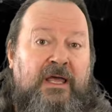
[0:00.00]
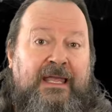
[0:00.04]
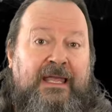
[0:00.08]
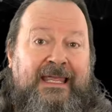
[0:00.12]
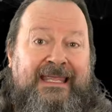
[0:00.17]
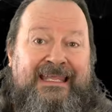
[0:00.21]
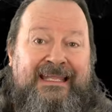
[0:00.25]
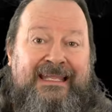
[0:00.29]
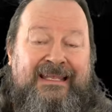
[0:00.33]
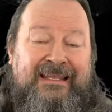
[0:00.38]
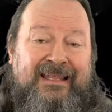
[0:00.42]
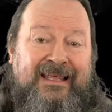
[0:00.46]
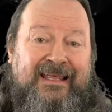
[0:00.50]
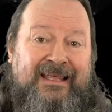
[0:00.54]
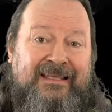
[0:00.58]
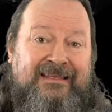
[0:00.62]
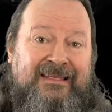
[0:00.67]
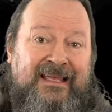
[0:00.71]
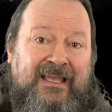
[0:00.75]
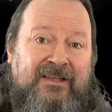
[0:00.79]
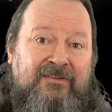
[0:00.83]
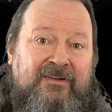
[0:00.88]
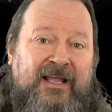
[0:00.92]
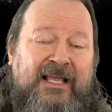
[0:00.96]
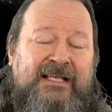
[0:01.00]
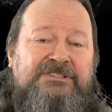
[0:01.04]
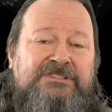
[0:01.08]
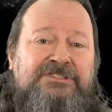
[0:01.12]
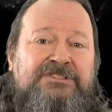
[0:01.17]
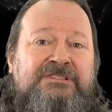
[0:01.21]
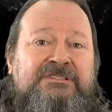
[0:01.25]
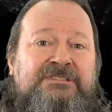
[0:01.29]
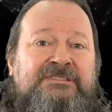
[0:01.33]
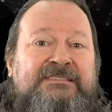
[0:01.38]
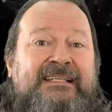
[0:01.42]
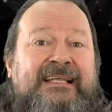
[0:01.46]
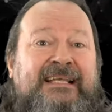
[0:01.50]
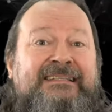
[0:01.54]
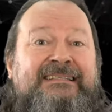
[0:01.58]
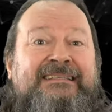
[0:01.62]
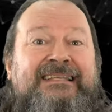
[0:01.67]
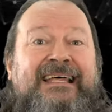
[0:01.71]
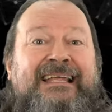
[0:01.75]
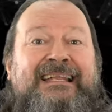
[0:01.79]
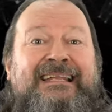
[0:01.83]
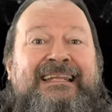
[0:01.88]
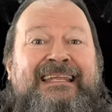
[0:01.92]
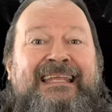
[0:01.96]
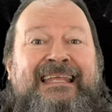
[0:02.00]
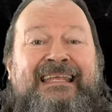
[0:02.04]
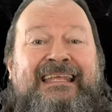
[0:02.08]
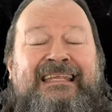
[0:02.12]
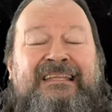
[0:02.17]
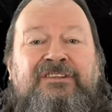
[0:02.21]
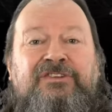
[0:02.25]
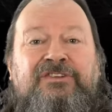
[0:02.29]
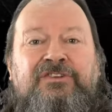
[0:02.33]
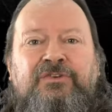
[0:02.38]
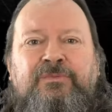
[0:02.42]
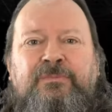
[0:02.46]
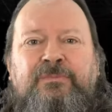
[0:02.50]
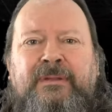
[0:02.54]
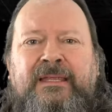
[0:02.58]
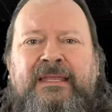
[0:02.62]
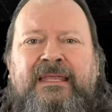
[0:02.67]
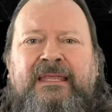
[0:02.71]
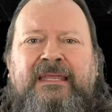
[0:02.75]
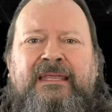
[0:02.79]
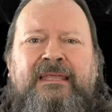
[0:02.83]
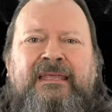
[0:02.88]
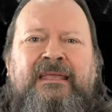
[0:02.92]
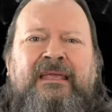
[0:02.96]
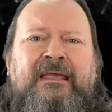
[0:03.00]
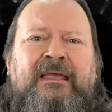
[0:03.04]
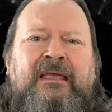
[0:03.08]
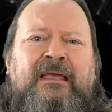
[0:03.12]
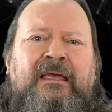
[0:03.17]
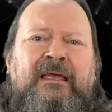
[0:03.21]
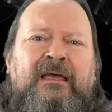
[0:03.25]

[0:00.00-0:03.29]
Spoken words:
in directions that then need to be